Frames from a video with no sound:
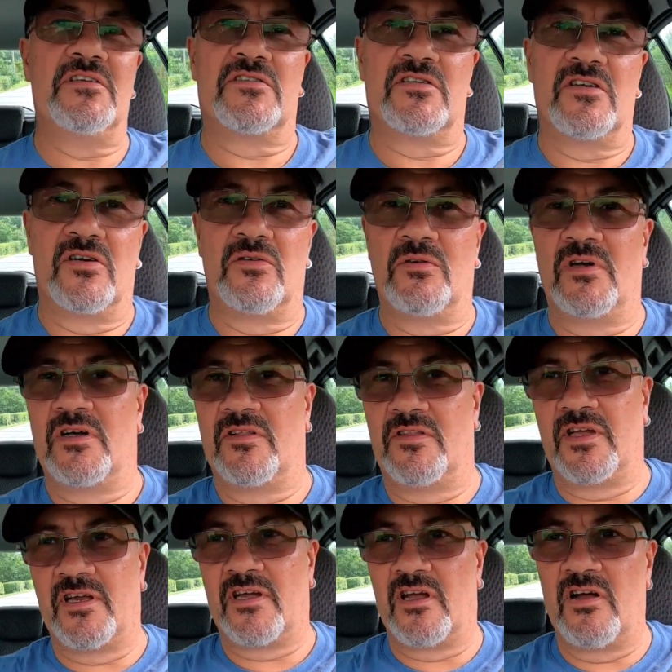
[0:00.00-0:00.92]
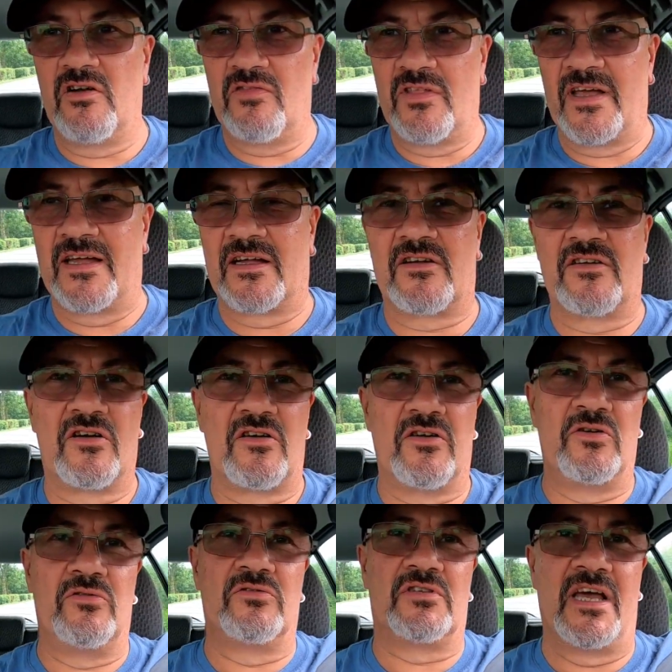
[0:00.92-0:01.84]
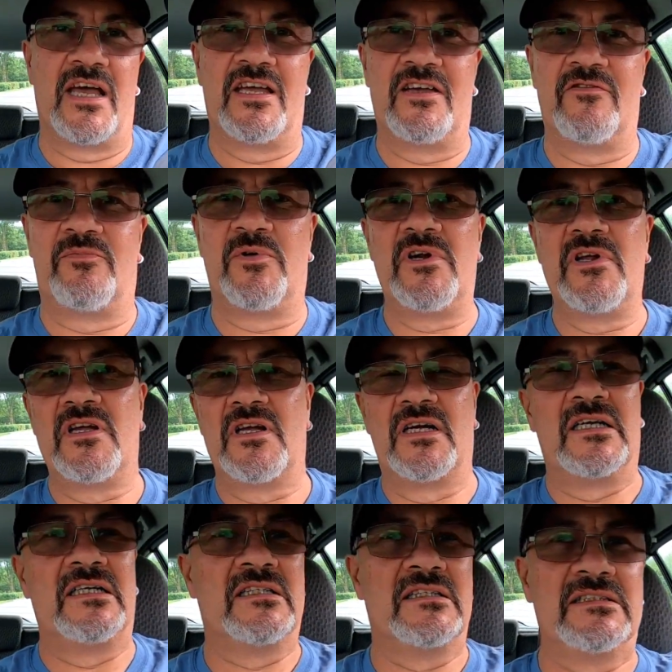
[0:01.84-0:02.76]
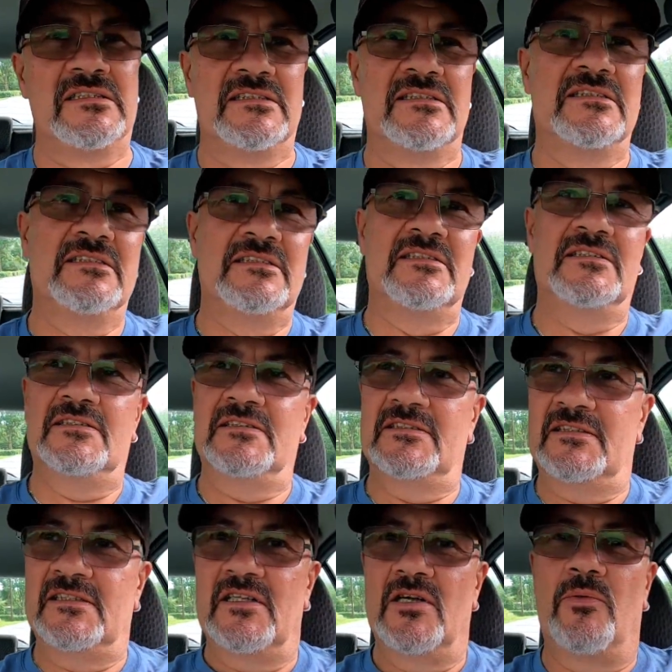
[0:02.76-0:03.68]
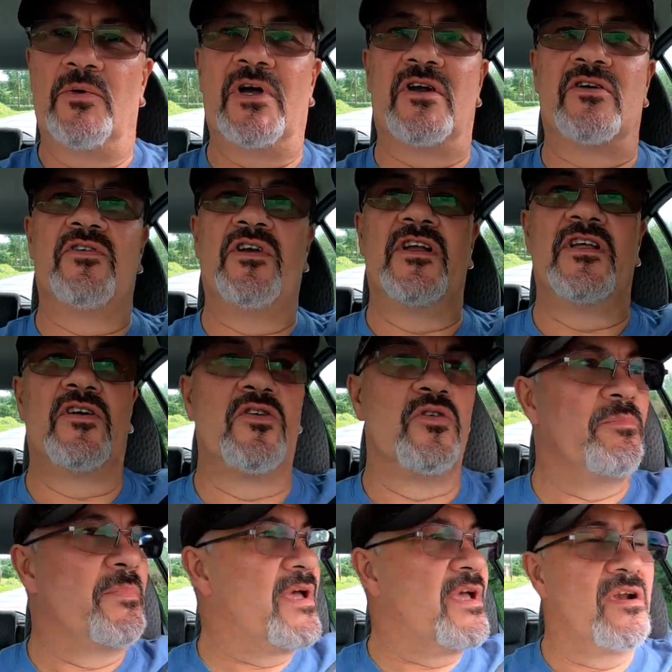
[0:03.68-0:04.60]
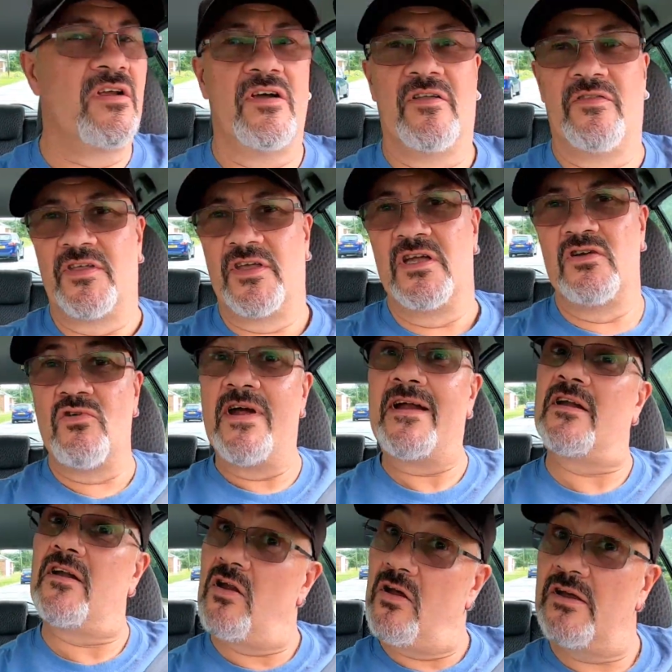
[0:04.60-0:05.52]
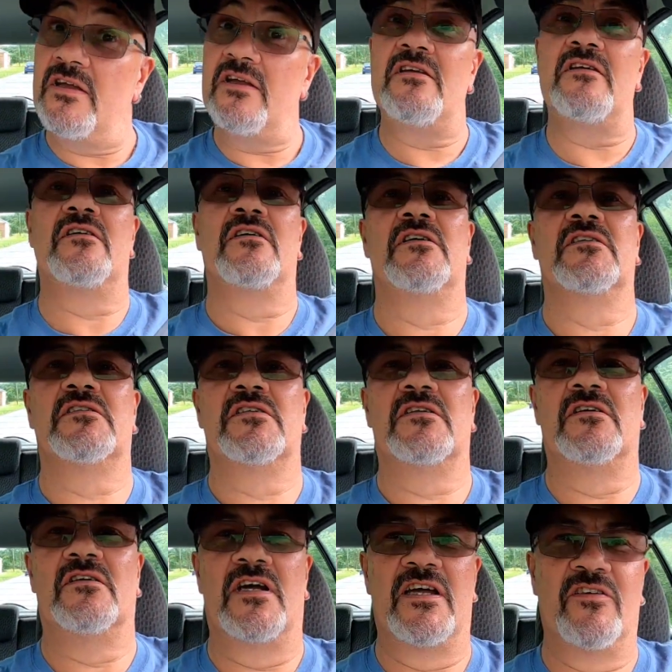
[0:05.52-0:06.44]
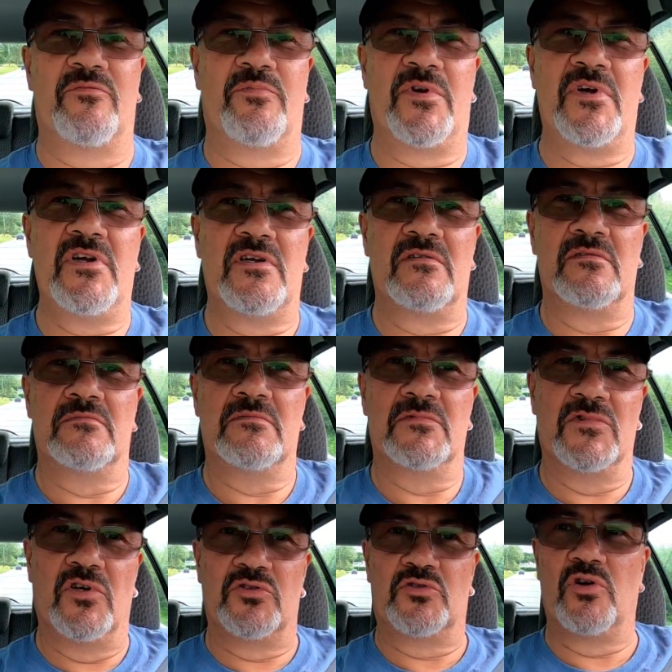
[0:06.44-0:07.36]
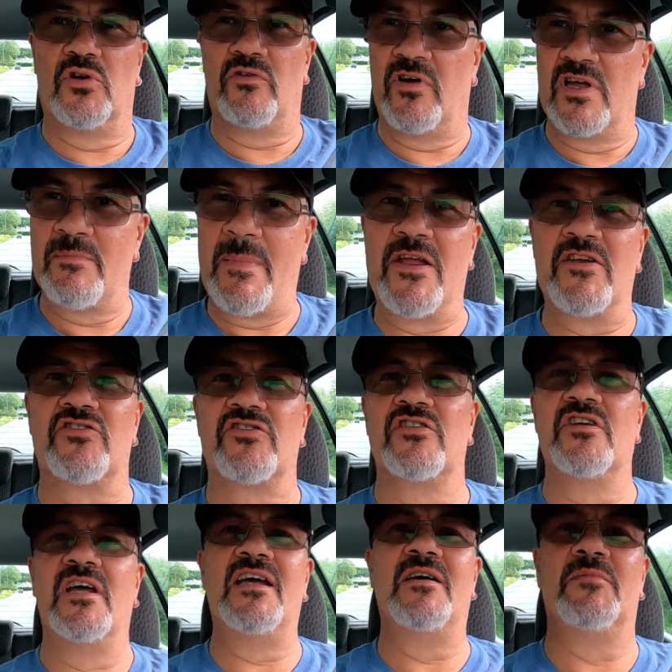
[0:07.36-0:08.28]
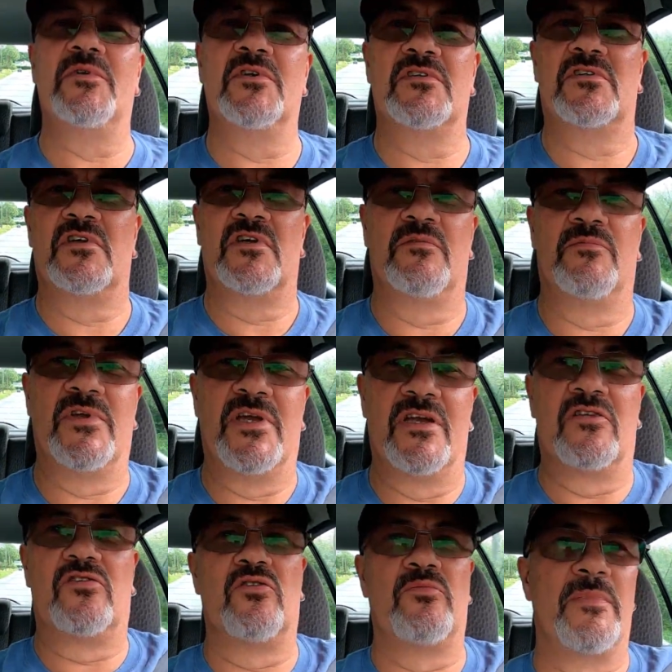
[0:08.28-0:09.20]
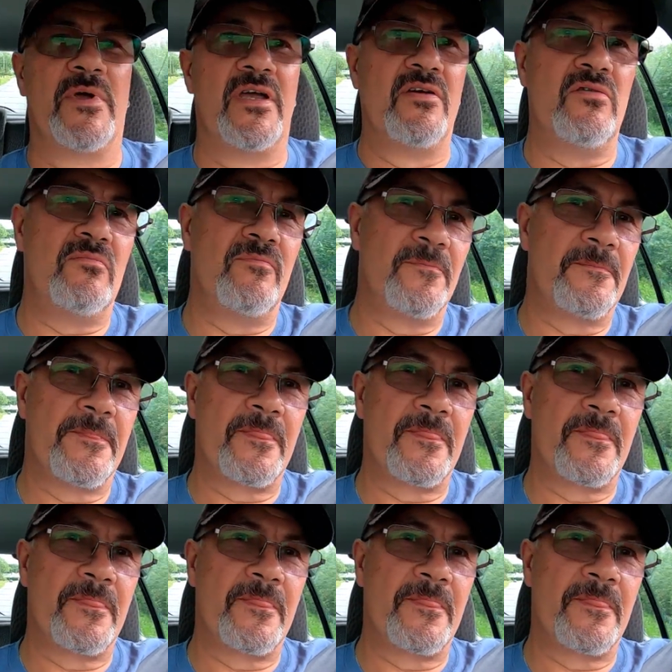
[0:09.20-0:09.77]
So there you go, that concludes Avebury. We had a really good meal at the Red Lion at Avebury. Not sure if I mentioned that, but we had a good meal.